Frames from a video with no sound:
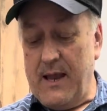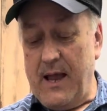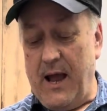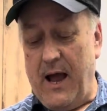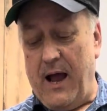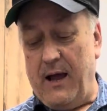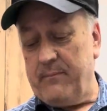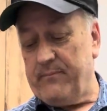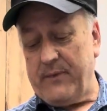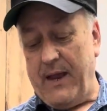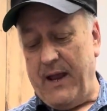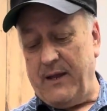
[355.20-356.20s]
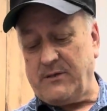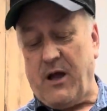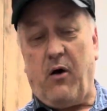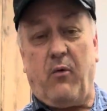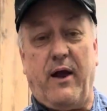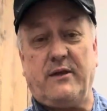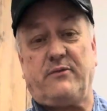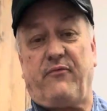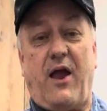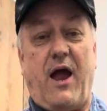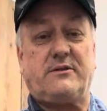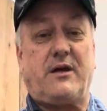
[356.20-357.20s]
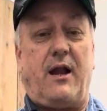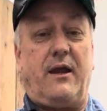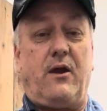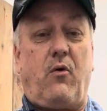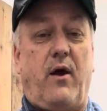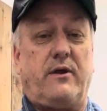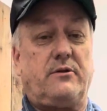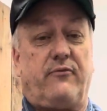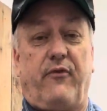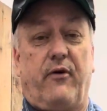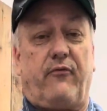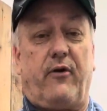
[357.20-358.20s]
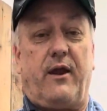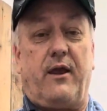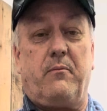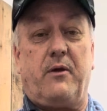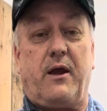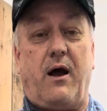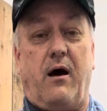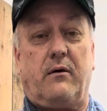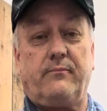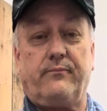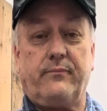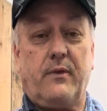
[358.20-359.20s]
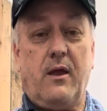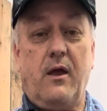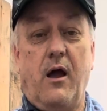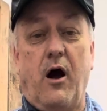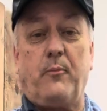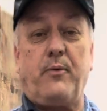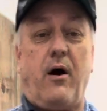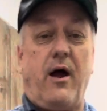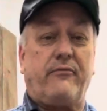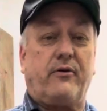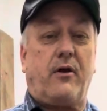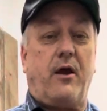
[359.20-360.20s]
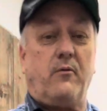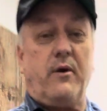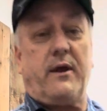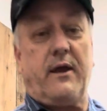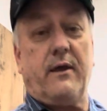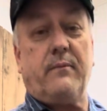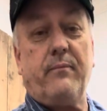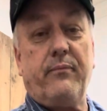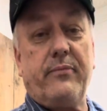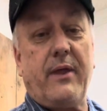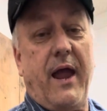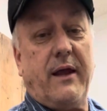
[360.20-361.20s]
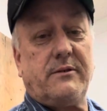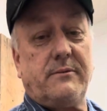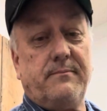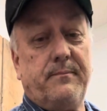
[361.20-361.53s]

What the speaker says: And as always, if you guys got any questions, feel free to give me a call. Hope y'all have a great weekend. Thanks.